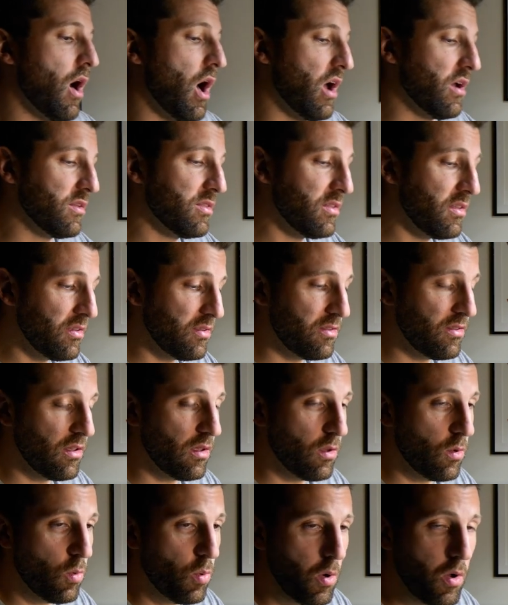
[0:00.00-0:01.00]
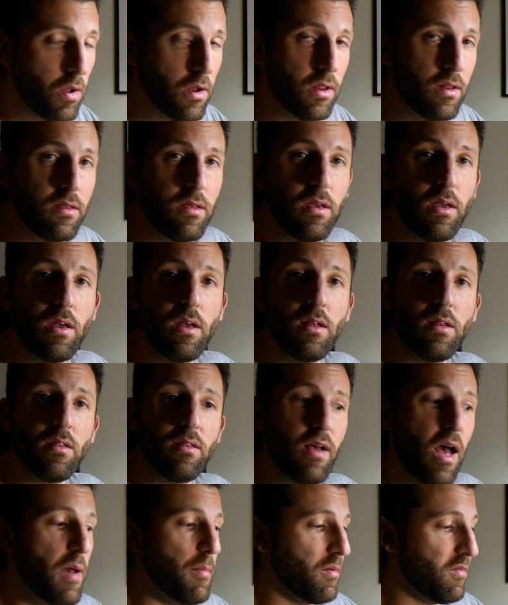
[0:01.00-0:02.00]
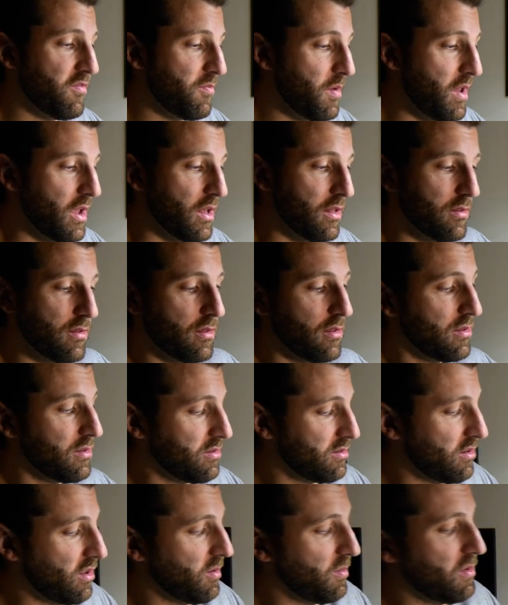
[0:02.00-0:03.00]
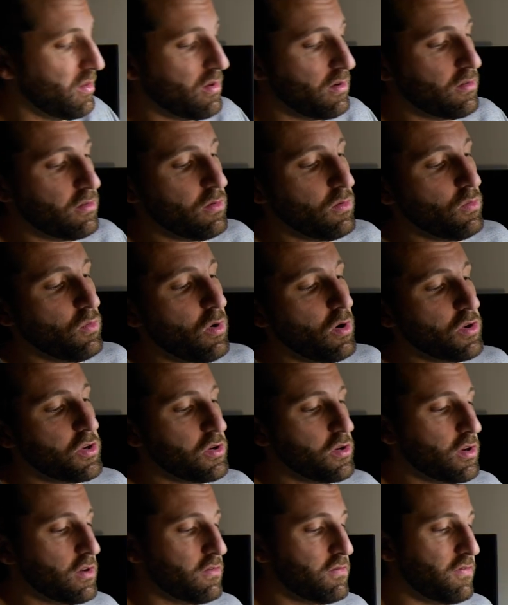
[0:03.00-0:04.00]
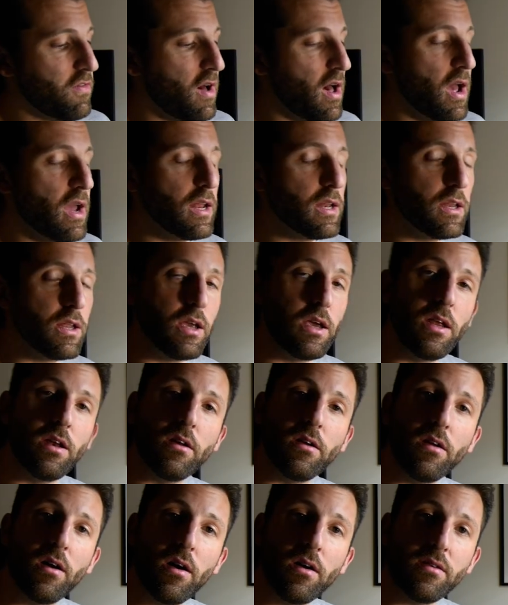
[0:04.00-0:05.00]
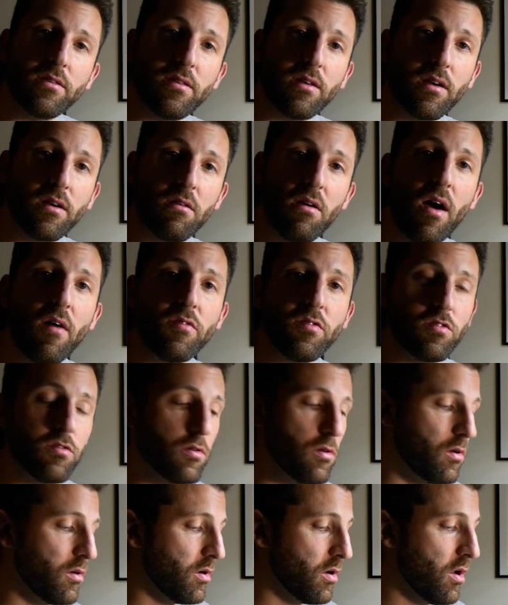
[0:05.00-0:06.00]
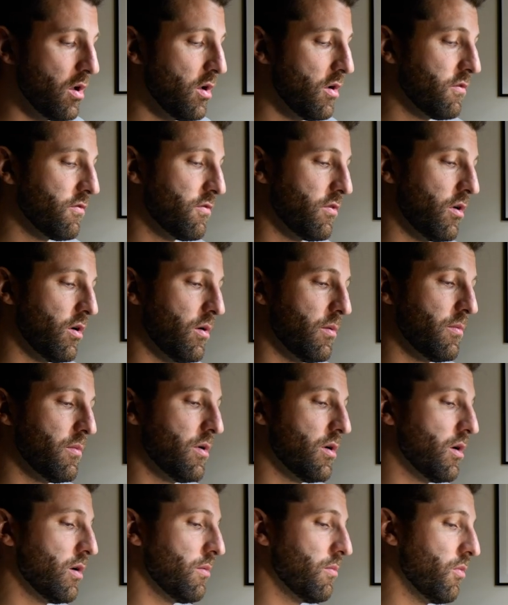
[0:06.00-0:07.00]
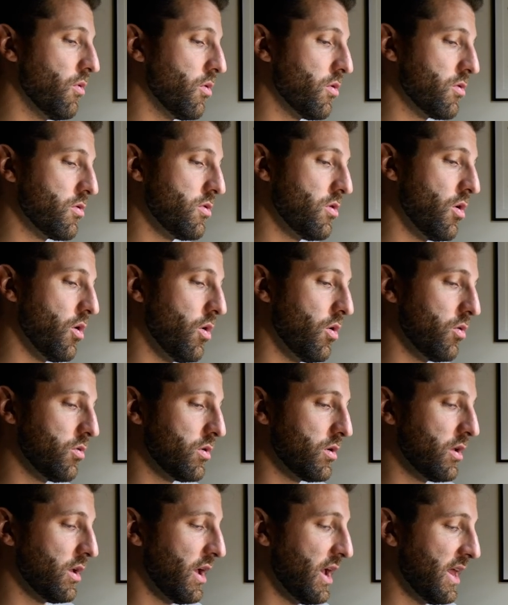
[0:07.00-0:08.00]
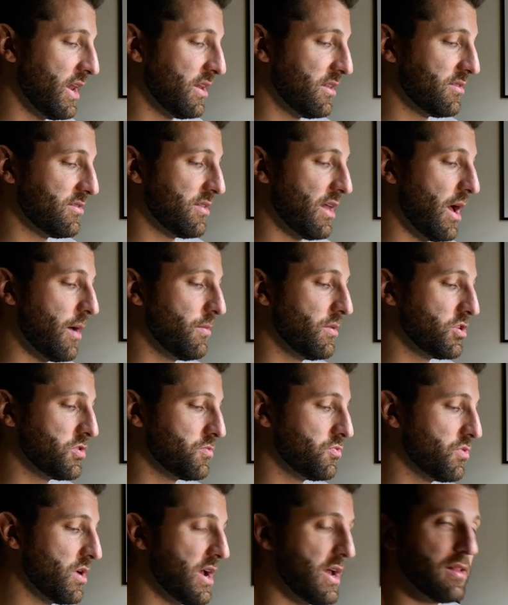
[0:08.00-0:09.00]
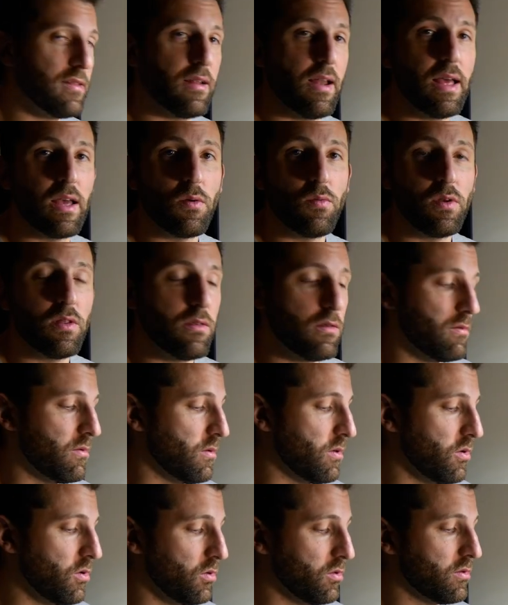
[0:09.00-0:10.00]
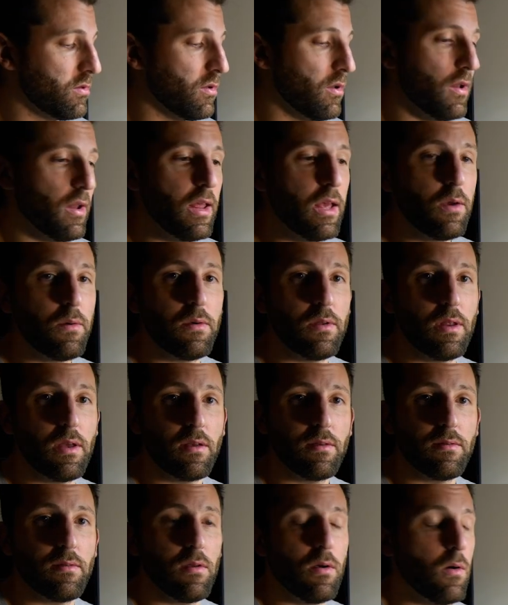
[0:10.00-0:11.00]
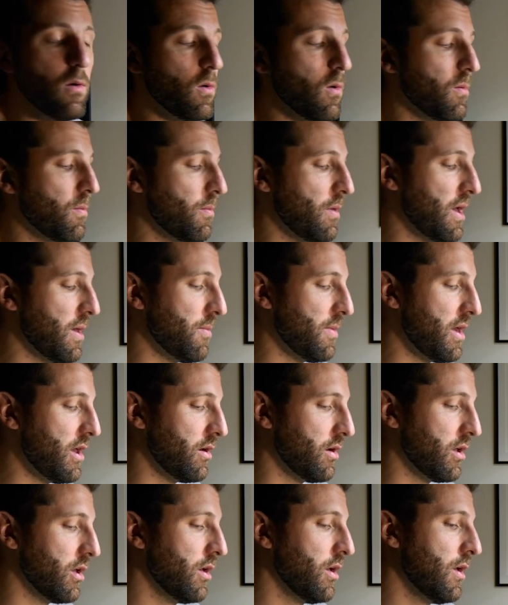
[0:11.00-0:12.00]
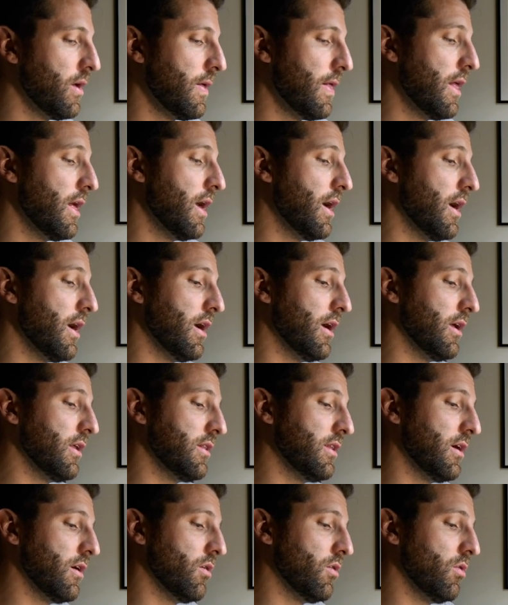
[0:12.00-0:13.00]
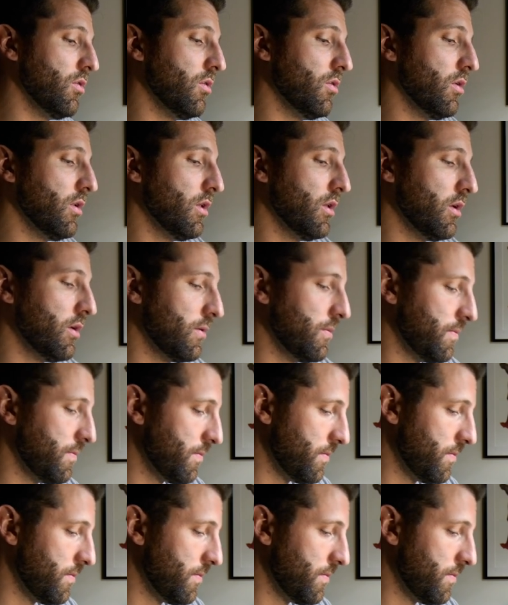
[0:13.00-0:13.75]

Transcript: artistic quality type of paints, similar to what you could find in an arts and crafts store from more known and established brands like Winsor & Newton, Liquitex or My Mary. They're all